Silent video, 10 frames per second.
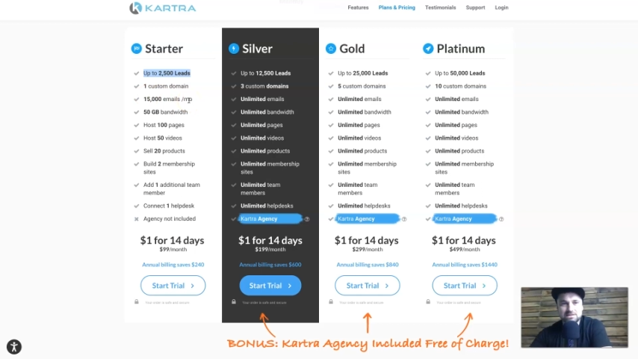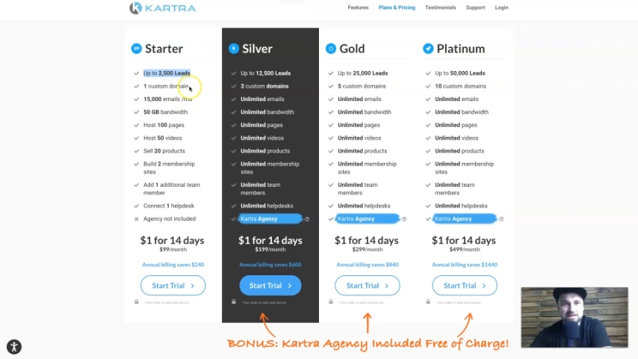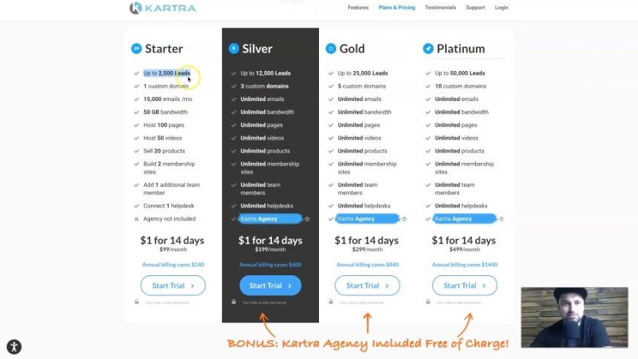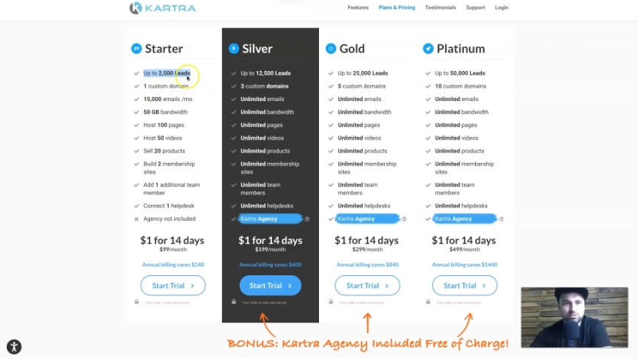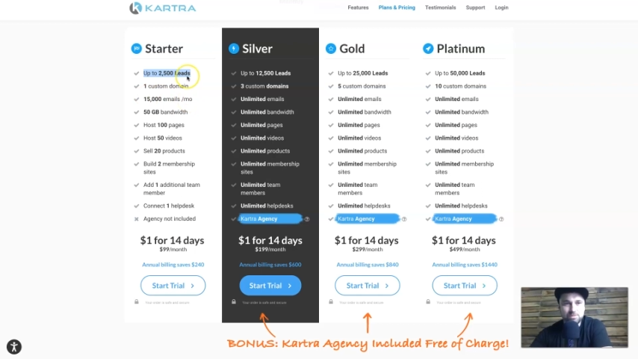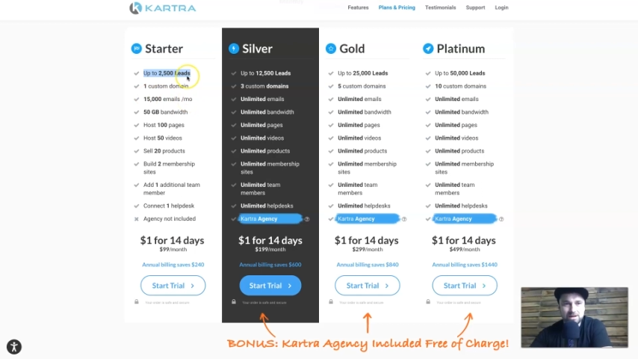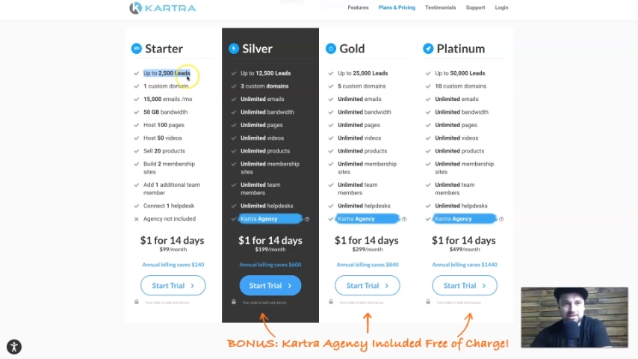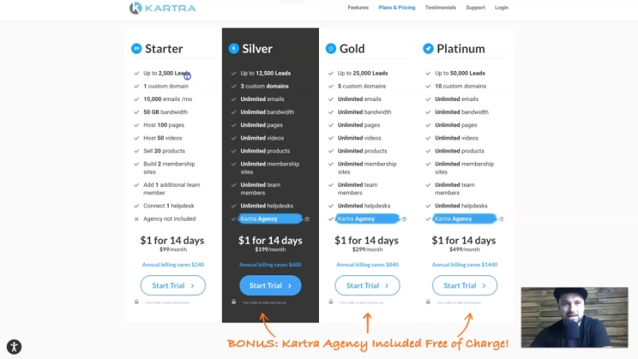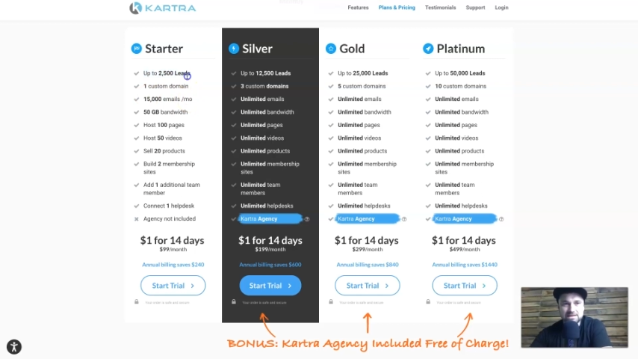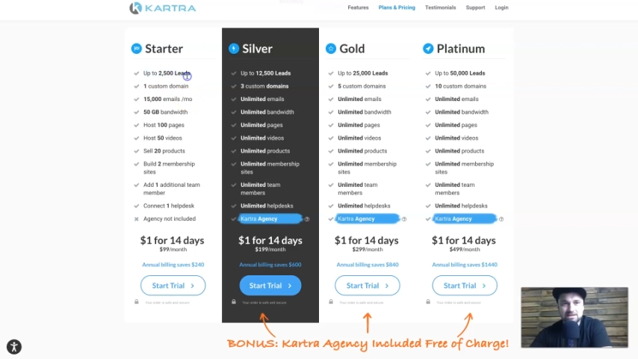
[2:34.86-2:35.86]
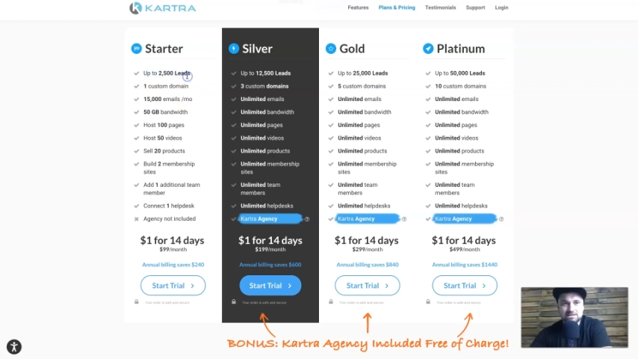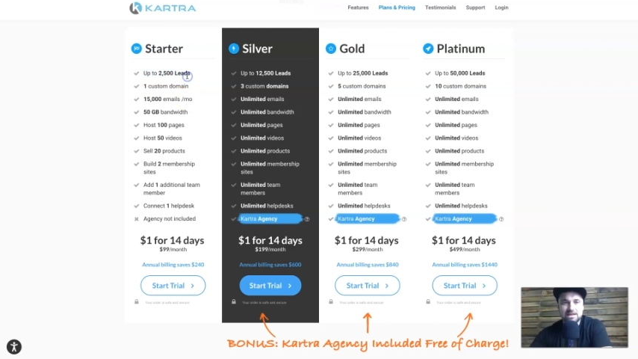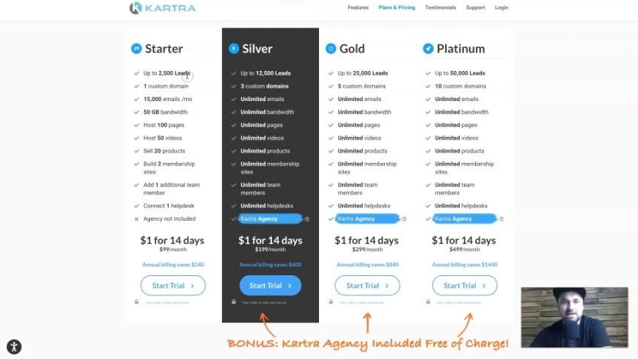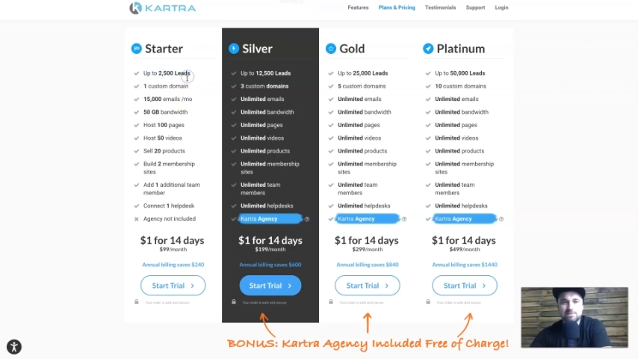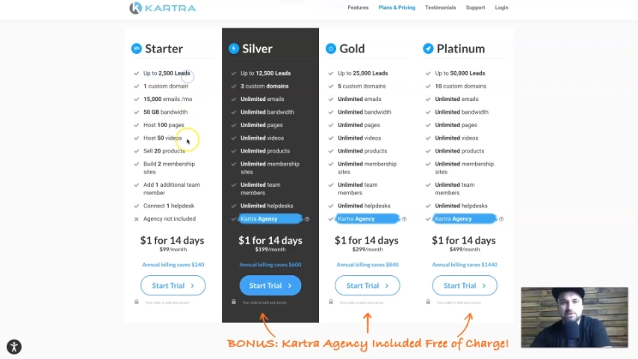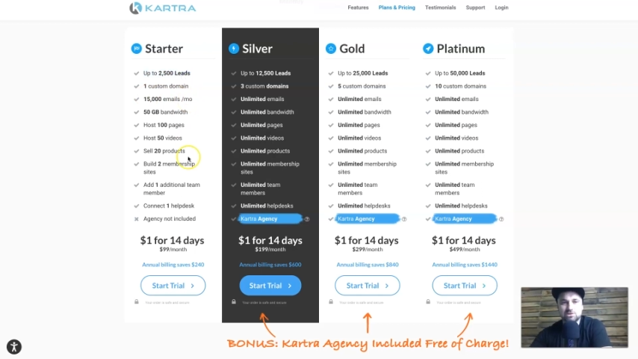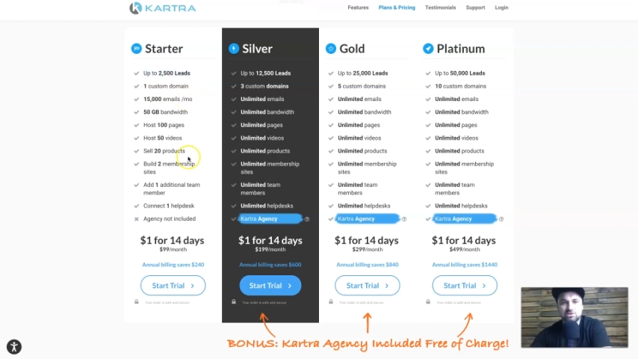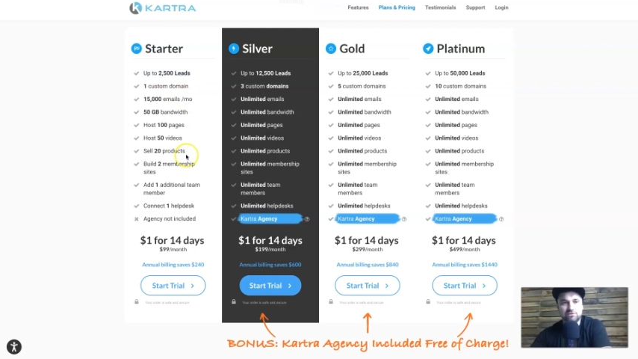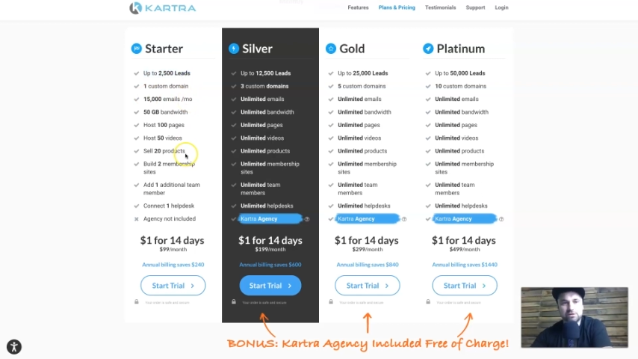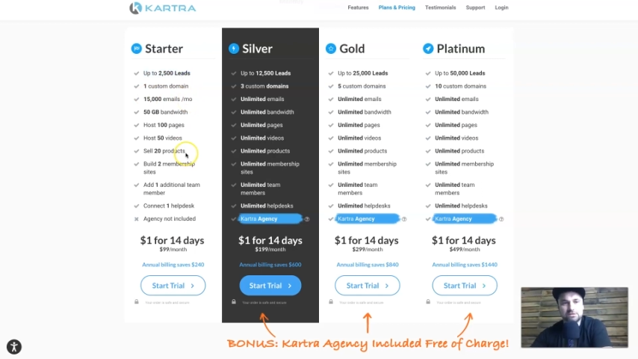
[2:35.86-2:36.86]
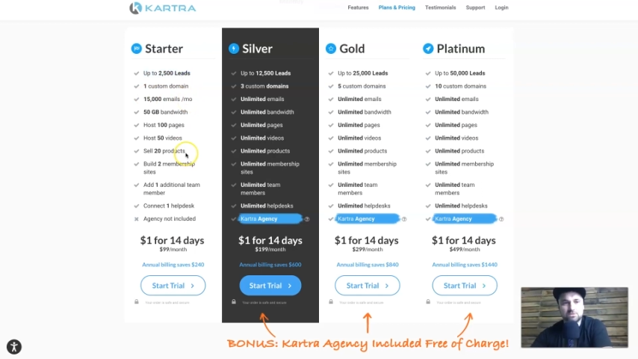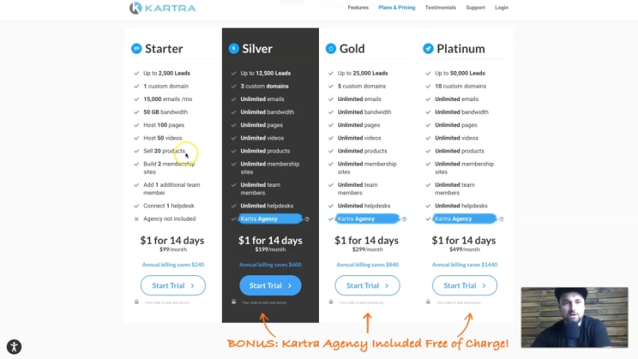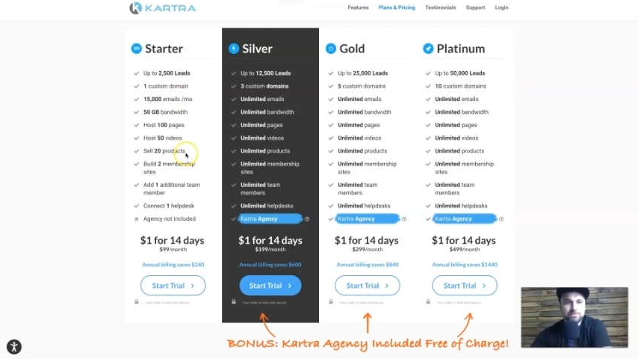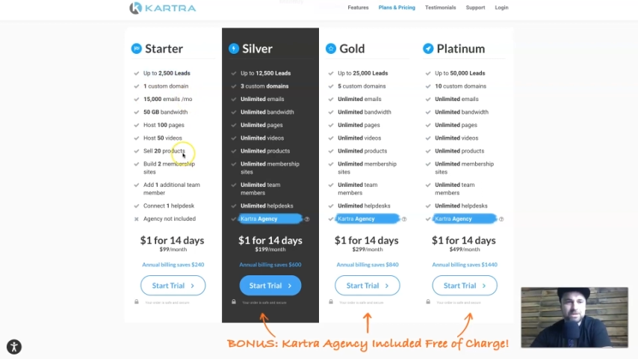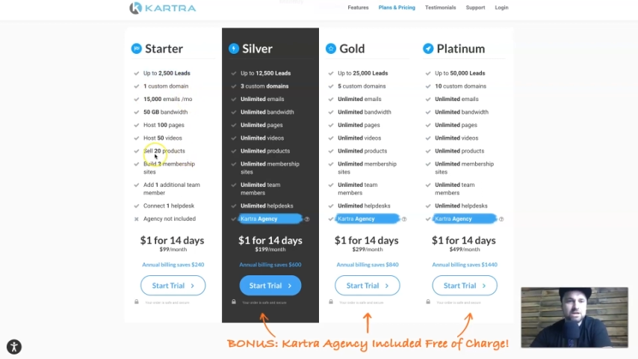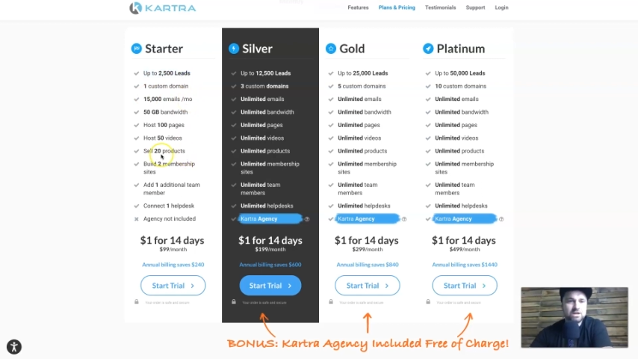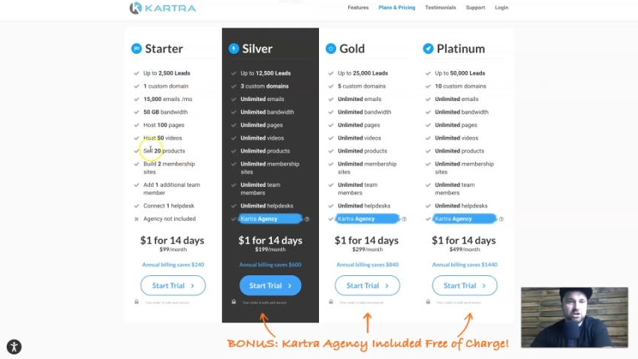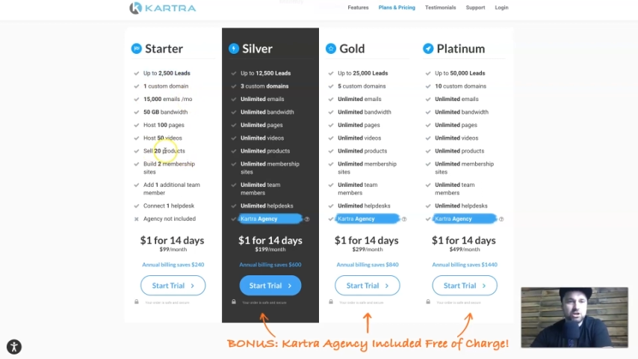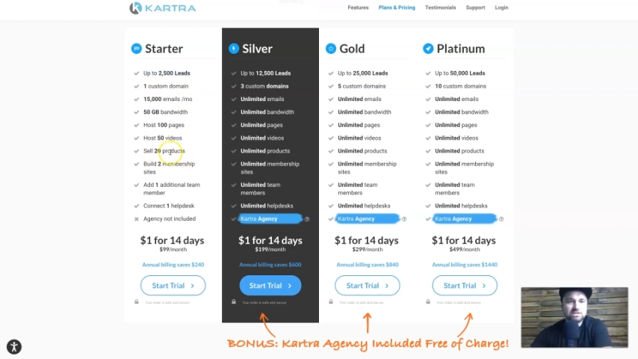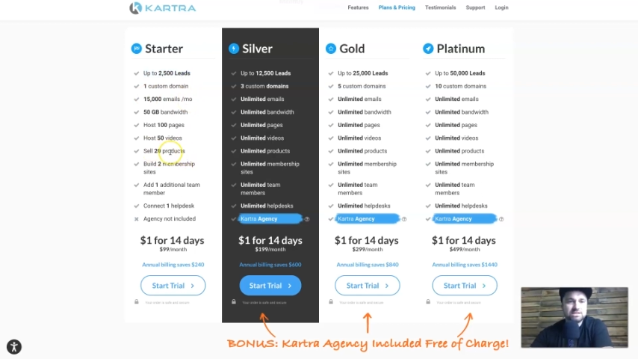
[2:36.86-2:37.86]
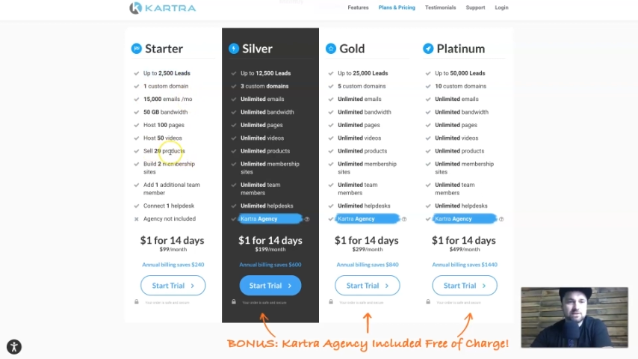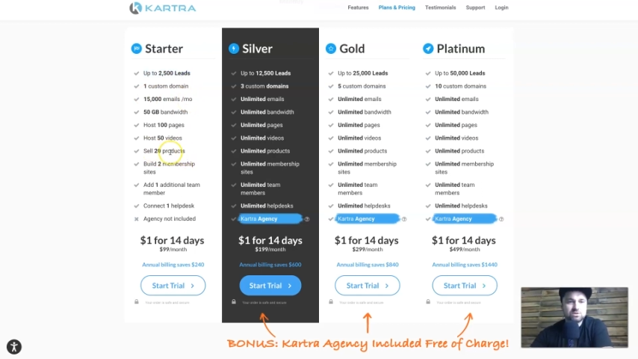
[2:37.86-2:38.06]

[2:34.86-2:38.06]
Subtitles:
(no speaker visible)